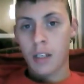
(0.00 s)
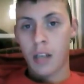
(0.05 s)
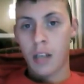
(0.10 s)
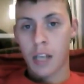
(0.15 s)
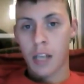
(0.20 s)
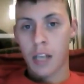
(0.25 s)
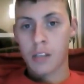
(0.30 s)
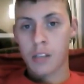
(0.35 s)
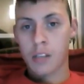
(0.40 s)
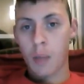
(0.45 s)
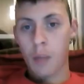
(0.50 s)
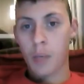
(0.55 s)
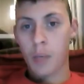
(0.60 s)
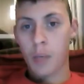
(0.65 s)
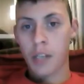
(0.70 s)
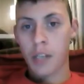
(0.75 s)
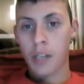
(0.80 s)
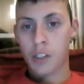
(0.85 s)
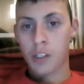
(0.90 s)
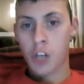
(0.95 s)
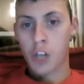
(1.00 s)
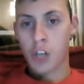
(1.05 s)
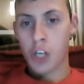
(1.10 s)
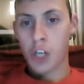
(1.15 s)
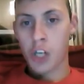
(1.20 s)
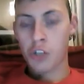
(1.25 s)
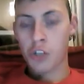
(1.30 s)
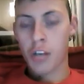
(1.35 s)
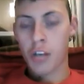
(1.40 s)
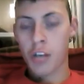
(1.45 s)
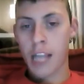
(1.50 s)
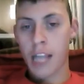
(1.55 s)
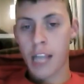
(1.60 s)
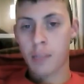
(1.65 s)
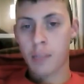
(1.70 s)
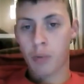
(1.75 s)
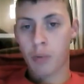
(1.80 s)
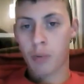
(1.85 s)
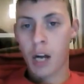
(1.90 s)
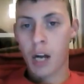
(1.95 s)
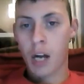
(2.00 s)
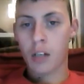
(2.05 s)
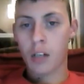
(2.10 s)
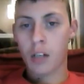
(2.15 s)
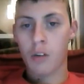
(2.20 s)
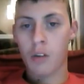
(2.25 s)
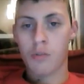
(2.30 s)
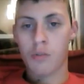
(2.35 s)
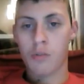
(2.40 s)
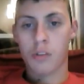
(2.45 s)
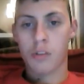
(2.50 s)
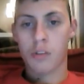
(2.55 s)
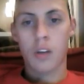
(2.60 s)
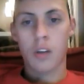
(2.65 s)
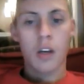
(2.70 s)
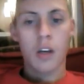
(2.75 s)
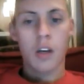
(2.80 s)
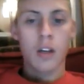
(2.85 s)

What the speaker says: Next up, we got the Chargers at the Broncos.